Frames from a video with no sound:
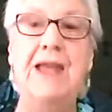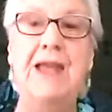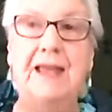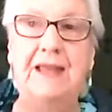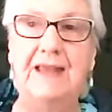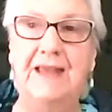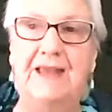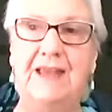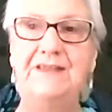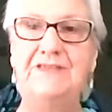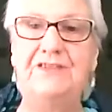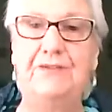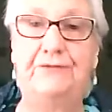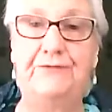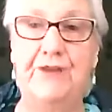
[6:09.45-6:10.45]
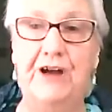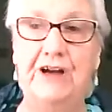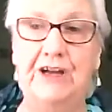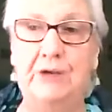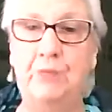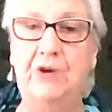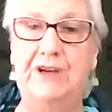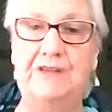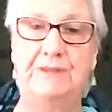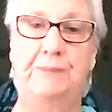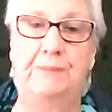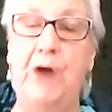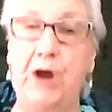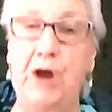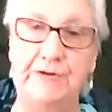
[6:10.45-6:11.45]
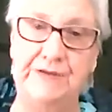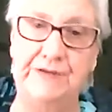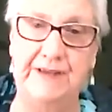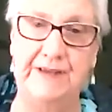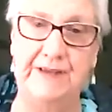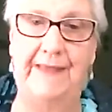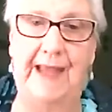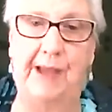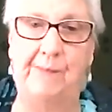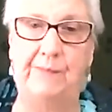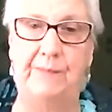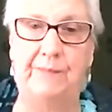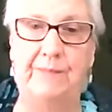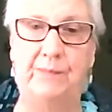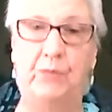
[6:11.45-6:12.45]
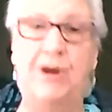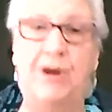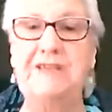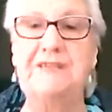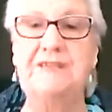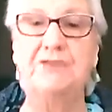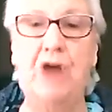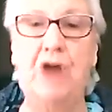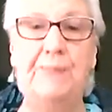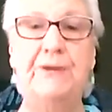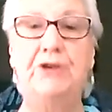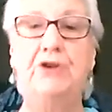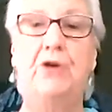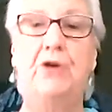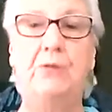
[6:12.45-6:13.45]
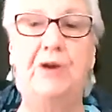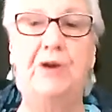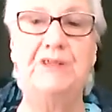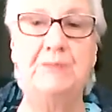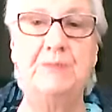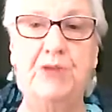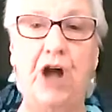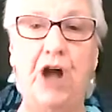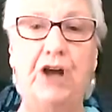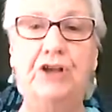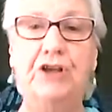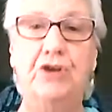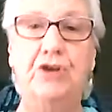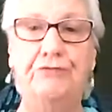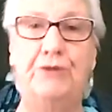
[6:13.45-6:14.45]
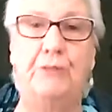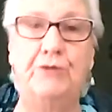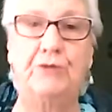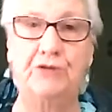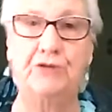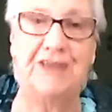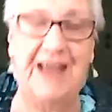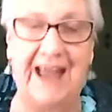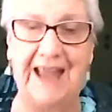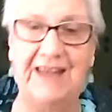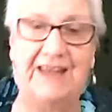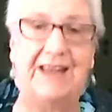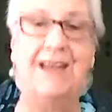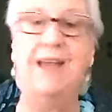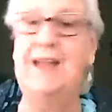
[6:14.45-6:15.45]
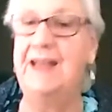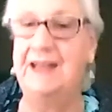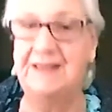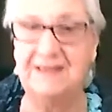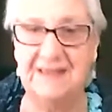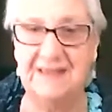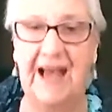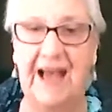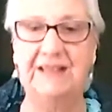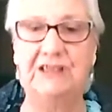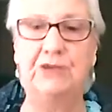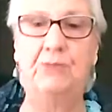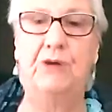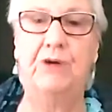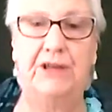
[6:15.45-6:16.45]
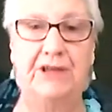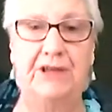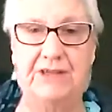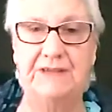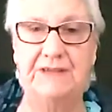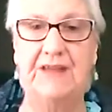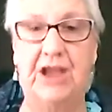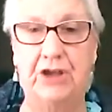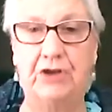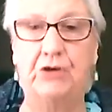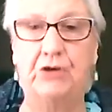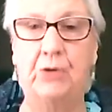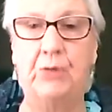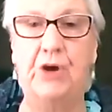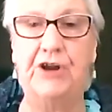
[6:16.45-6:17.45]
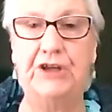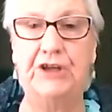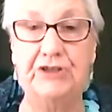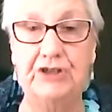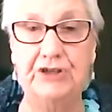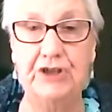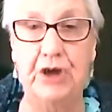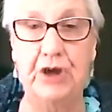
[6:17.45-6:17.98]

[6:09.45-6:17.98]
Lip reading: it is to find what is opposing them, what is stopping you, what is blocking you from creating exactly what it is that you're wanting to do.